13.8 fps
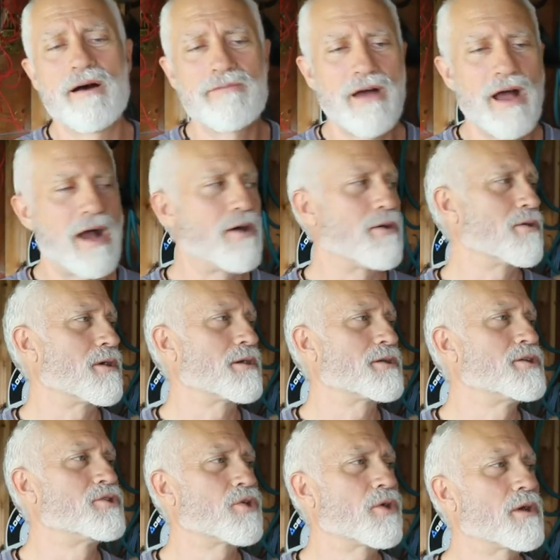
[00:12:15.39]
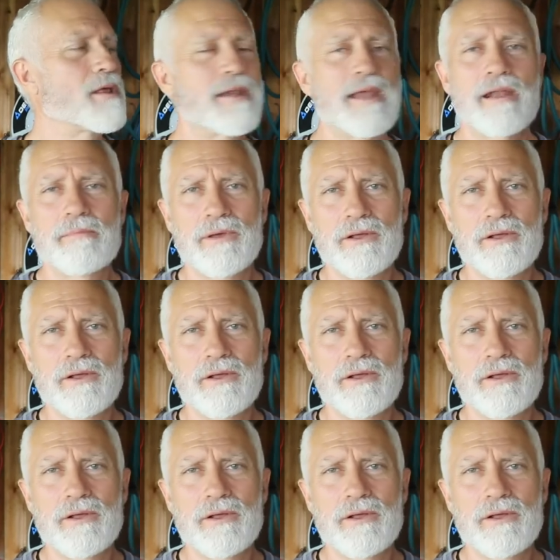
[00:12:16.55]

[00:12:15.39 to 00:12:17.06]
of our tutorial on how to